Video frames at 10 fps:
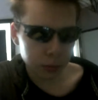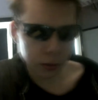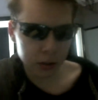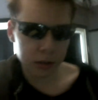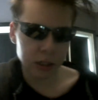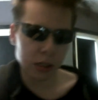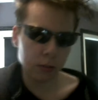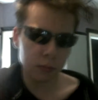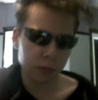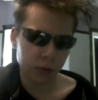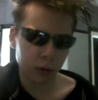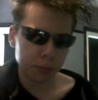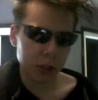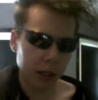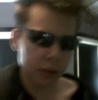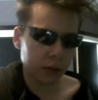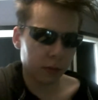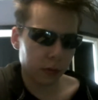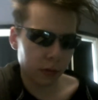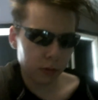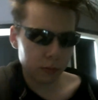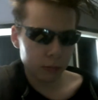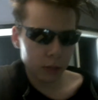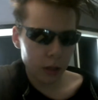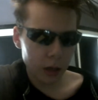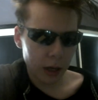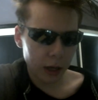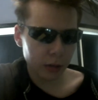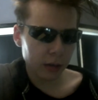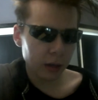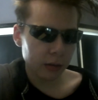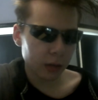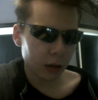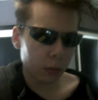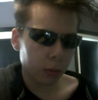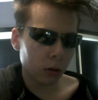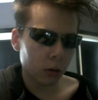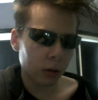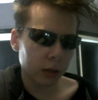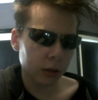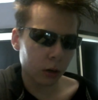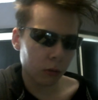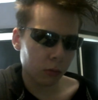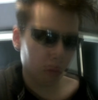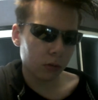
the team for objectives, and they take teleport and ghost.